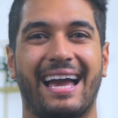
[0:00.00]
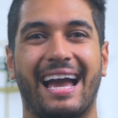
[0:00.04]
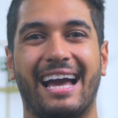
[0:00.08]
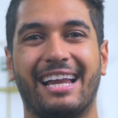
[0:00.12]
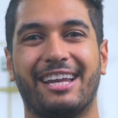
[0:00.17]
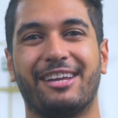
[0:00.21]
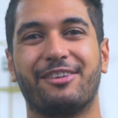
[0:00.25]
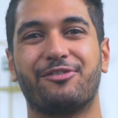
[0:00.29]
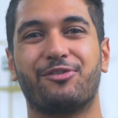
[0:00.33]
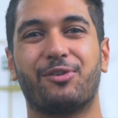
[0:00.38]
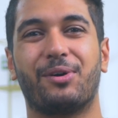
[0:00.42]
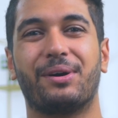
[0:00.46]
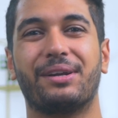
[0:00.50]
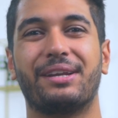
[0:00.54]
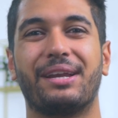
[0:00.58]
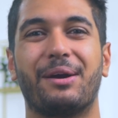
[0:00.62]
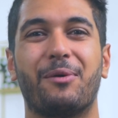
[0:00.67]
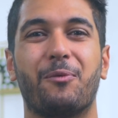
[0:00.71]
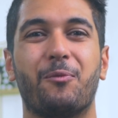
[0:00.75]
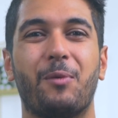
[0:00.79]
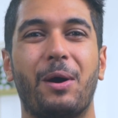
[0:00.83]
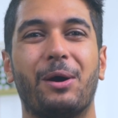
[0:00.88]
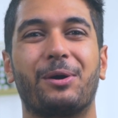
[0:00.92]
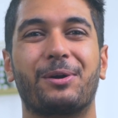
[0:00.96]
Hello everyone,
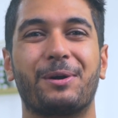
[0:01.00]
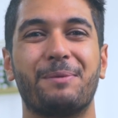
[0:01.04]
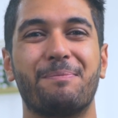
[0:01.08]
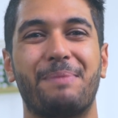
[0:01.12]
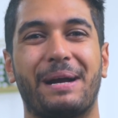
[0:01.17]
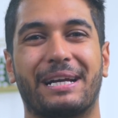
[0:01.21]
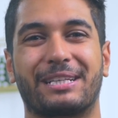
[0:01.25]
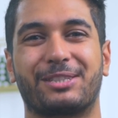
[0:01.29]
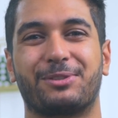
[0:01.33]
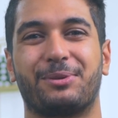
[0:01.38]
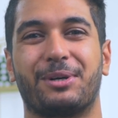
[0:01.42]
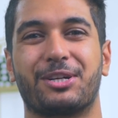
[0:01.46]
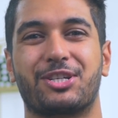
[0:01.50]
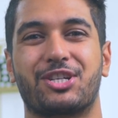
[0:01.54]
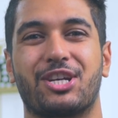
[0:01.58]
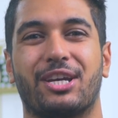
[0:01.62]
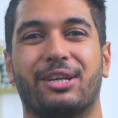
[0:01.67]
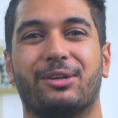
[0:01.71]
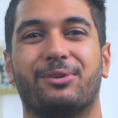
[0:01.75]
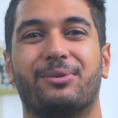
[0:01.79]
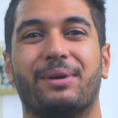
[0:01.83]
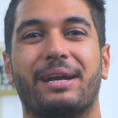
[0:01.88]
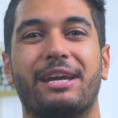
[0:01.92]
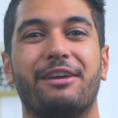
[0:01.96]
welcome back to our
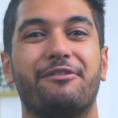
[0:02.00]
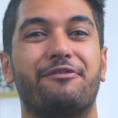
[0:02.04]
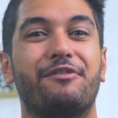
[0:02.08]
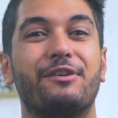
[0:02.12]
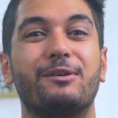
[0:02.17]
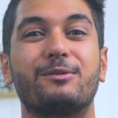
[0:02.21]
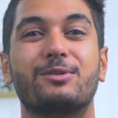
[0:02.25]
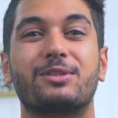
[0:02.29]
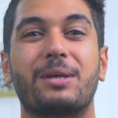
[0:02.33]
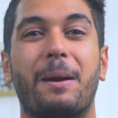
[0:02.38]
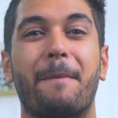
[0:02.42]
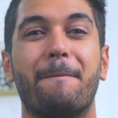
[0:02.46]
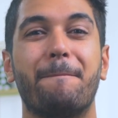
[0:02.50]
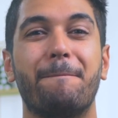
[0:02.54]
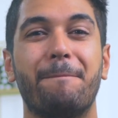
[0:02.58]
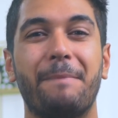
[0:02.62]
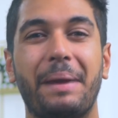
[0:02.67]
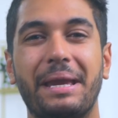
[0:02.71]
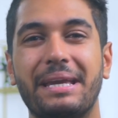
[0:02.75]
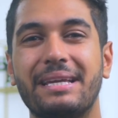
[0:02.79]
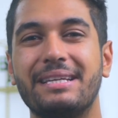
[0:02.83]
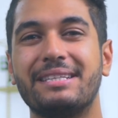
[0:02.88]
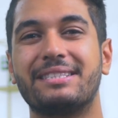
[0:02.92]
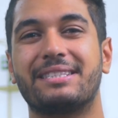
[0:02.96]
channel. It feels
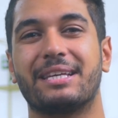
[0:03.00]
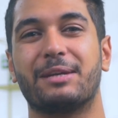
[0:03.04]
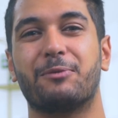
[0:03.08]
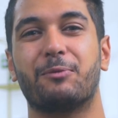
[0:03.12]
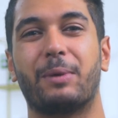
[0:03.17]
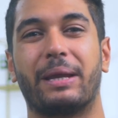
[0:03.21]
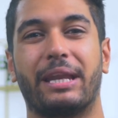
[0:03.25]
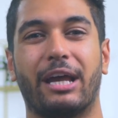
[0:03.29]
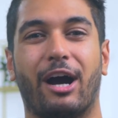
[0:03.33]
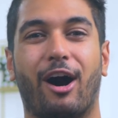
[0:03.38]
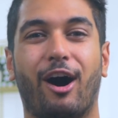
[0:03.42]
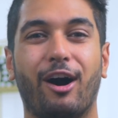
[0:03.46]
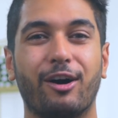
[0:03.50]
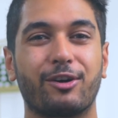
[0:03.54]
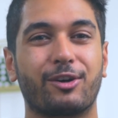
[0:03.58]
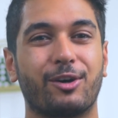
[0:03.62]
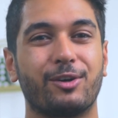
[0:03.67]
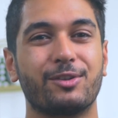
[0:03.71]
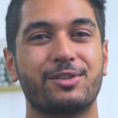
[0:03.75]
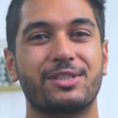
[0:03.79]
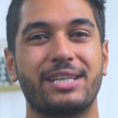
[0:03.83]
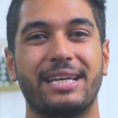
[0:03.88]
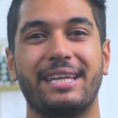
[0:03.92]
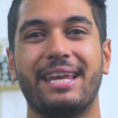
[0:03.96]
amazing when our
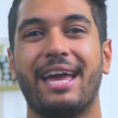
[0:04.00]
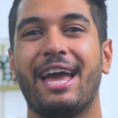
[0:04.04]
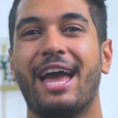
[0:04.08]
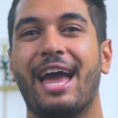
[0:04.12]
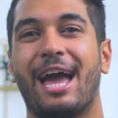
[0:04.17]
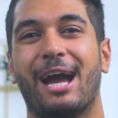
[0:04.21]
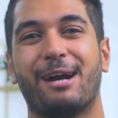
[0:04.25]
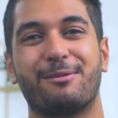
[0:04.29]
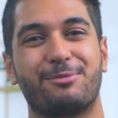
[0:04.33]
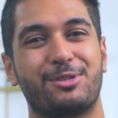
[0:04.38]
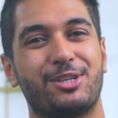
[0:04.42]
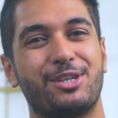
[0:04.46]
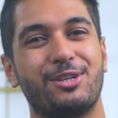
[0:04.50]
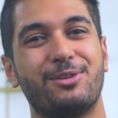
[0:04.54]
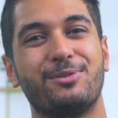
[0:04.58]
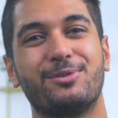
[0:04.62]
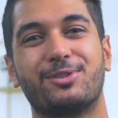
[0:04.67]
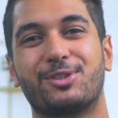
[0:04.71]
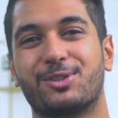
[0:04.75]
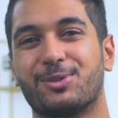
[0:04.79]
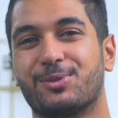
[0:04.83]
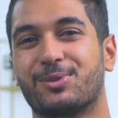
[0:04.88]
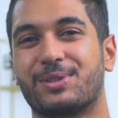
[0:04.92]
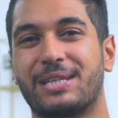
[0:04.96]
content helps you
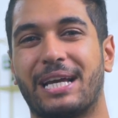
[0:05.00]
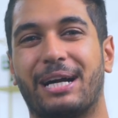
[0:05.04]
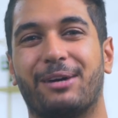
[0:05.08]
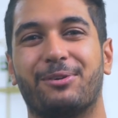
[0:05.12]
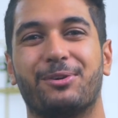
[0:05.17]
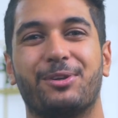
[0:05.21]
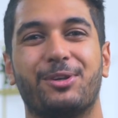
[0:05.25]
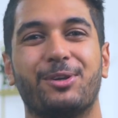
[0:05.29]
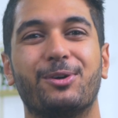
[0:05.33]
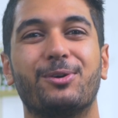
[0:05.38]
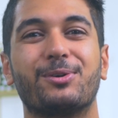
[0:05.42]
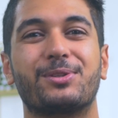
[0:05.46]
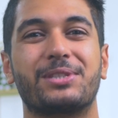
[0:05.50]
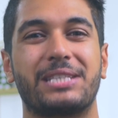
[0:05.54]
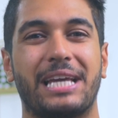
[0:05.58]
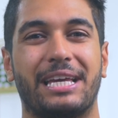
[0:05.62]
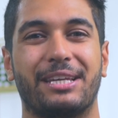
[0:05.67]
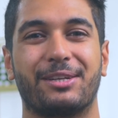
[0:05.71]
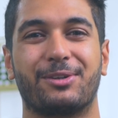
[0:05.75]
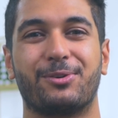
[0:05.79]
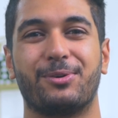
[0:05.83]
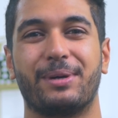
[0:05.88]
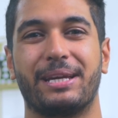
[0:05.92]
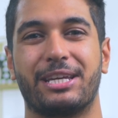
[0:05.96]
sort out your
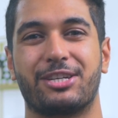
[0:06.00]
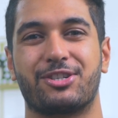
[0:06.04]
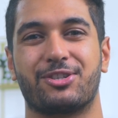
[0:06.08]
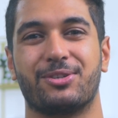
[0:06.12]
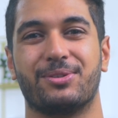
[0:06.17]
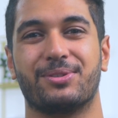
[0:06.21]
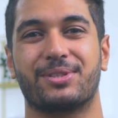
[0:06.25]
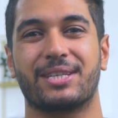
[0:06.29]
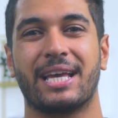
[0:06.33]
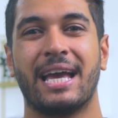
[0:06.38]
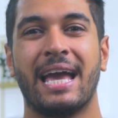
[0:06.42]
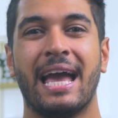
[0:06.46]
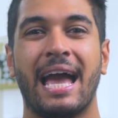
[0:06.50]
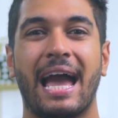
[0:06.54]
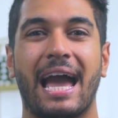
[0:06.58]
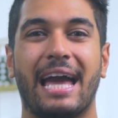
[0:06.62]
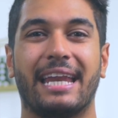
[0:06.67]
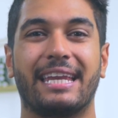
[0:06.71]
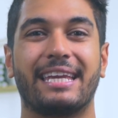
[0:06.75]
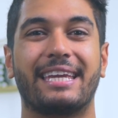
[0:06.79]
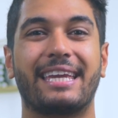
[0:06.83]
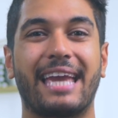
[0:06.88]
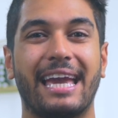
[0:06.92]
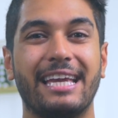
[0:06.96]
technical issues. And
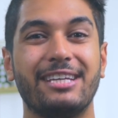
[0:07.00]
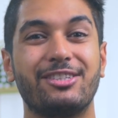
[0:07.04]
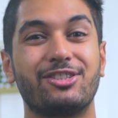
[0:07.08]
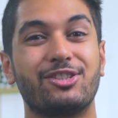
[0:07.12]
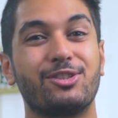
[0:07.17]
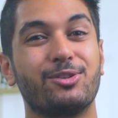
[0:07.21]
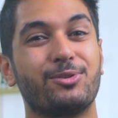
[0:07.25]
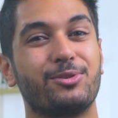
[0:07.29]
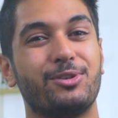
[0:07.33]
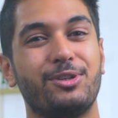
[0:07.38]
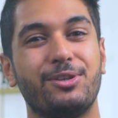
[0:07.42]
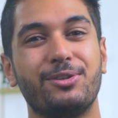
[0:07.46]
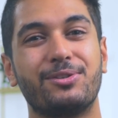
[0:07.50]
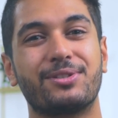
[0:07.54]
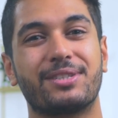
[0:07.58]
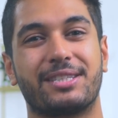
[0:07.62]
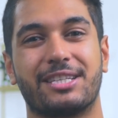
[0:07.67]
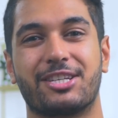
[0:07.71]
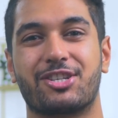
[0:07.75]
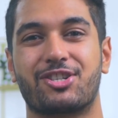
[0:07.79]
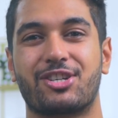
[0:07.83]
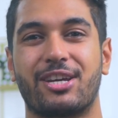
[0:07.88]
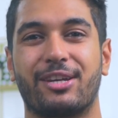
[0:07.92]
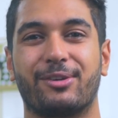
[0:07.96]
in case you're new to
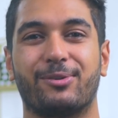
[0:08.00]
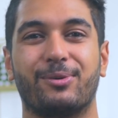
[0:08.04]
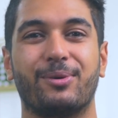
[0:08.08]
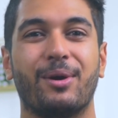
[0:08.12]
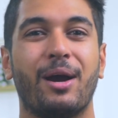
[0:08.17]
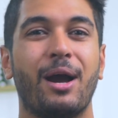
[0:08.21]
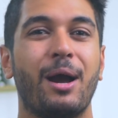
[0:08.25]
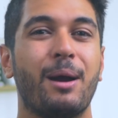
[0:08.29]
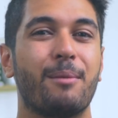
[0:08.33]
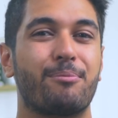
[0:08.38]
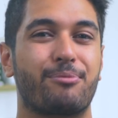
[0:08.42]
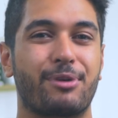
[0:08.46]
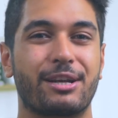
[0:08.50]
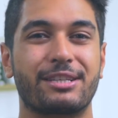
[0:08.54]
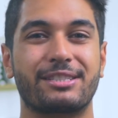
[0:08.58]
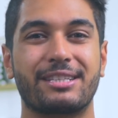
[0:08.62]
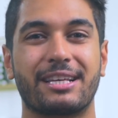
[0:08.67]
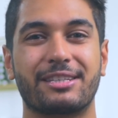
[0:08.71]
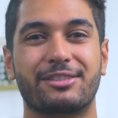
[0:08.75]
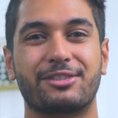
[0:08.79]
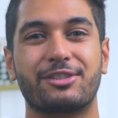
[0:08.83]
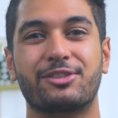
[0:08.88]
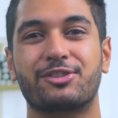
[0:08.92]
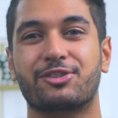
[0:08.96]
this channel, press that
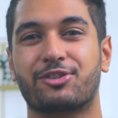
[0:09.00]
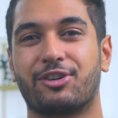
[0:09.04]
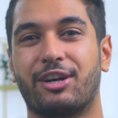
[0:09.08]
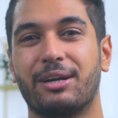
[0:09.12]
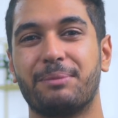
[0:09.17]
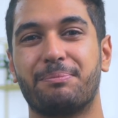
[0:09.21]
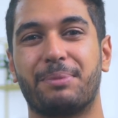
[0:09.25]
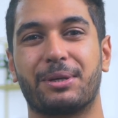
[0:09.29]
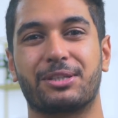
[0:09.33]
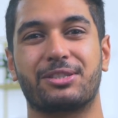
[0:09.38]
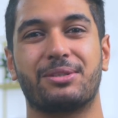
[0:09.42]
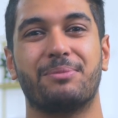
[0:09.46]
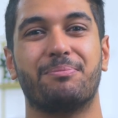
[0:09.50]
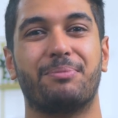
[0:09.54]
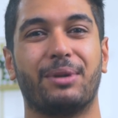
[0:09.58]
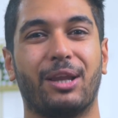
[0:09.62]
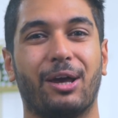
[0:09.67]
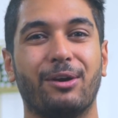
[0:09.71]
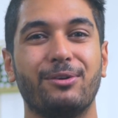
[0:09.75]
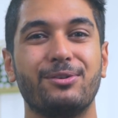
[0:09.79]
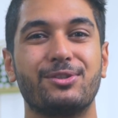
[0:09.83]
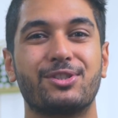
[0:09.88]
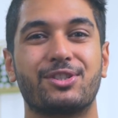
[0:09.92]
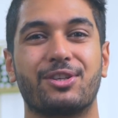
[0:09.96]
subscribe button
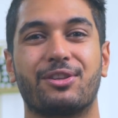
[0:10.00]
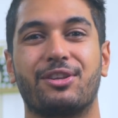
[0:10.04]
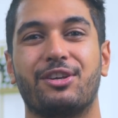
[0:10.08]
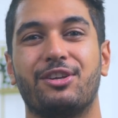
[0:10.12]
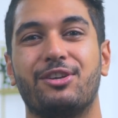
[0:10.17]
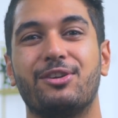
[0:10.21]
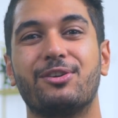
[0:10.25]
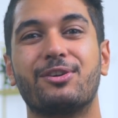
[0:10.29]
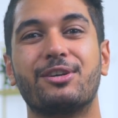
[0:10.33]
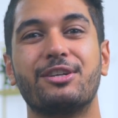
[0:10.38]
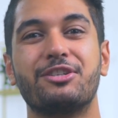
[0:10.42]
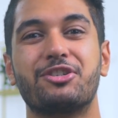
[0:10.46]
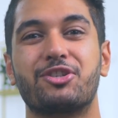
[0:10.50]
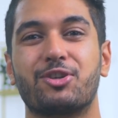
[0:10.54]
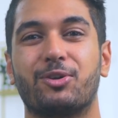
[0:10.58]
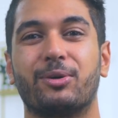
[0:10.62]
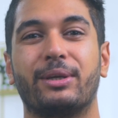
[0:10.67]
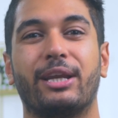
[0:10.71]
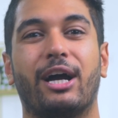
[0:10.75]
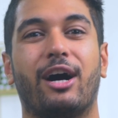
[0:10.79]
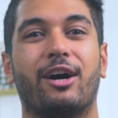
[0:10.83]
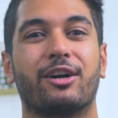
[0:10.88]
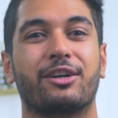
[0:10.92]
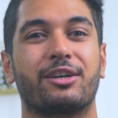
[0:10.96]
below so that you can
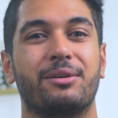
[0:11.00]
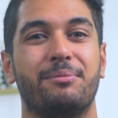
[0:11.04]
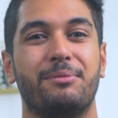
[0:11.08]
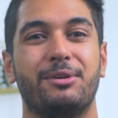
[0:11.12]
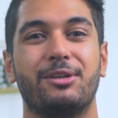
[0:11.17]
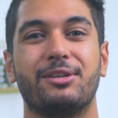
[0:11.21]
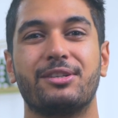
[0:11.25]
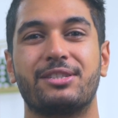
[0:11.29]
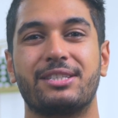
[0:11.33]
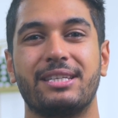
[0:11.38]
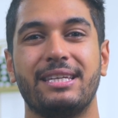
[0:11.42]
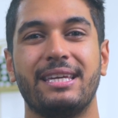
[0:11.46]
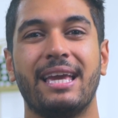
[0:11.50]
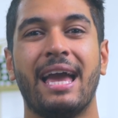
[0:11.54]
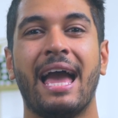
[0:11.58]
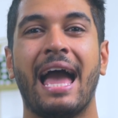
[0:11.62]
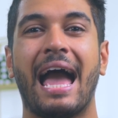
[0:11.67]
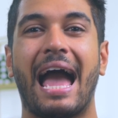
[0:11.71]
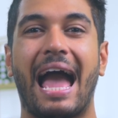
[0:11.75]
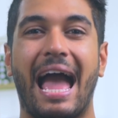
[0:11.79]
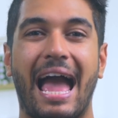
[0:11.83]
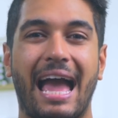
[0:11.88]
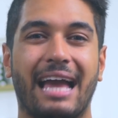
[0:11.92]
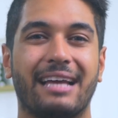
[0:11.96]
join our community
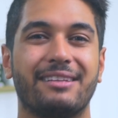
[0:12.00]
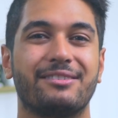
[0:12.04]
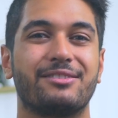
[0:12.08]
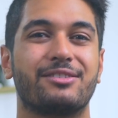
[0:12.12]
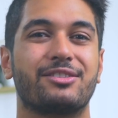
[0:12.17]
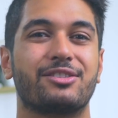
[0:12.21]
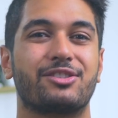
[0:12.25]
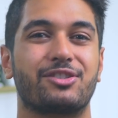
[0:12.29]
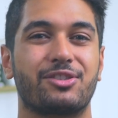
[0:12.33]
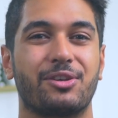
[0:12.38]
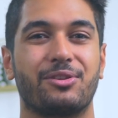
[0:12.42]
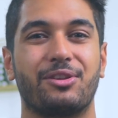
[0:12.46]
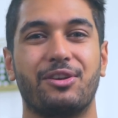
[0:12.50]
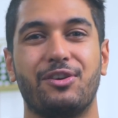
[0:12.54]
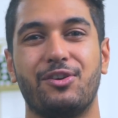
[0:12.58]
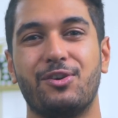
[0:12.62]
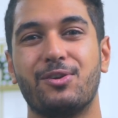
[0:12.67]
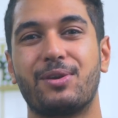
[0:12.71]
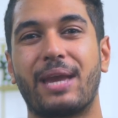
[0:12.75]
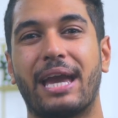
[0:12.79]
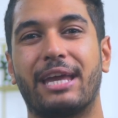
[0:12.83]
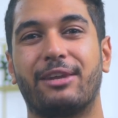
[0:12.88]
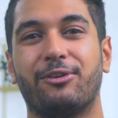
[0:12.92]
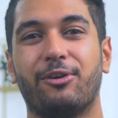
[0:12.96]
and so that you
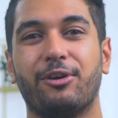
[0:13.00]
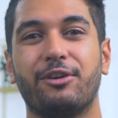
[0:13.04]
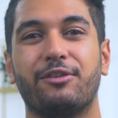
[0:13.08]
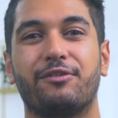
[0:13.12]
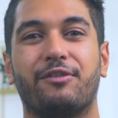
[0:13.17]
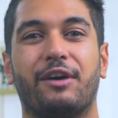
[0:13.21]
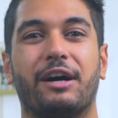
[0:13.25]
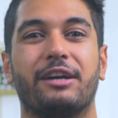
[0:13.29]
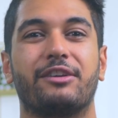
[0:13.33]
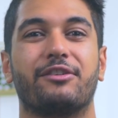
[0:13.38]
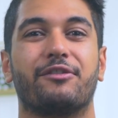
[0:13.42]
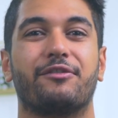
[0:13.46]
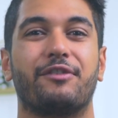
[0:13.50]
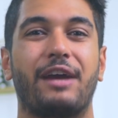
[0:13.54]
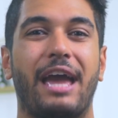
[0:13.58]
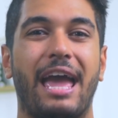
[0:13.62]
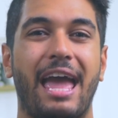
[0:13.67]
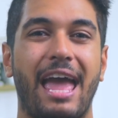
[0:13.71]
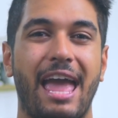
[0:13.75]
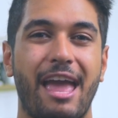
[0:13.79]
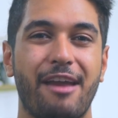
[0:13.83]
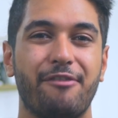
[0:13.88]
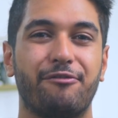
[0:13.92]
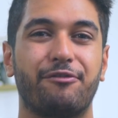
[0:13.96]
get notified of
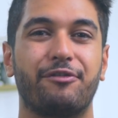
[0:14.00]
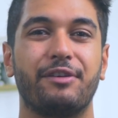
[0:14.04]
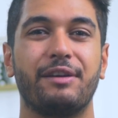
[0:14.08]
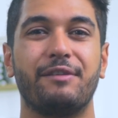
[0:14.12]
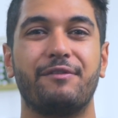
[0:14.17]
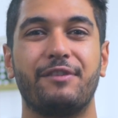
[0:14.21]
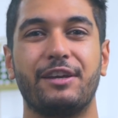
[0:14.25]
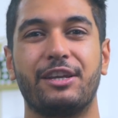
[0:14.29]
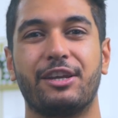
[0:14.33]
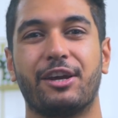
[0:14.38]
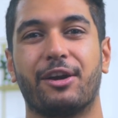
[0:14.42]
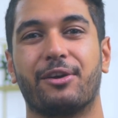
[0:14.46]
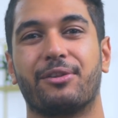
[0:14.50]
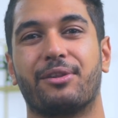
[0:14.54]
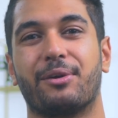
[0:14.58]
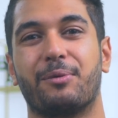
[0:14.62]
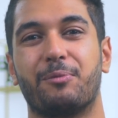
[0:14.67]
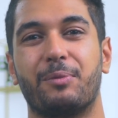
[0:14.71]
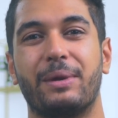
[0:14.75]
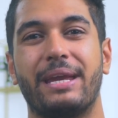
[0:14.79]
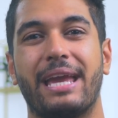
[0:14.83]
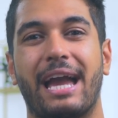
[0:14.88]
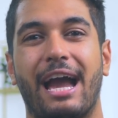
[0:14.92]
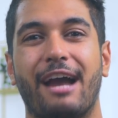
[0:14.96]
every video that
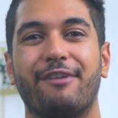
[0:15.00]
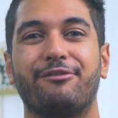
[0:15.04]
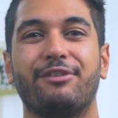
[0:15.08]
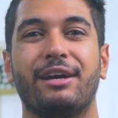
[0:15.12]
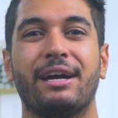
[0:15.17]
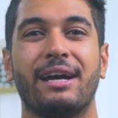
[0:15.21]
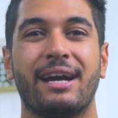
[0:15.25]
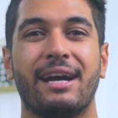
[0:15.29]
we have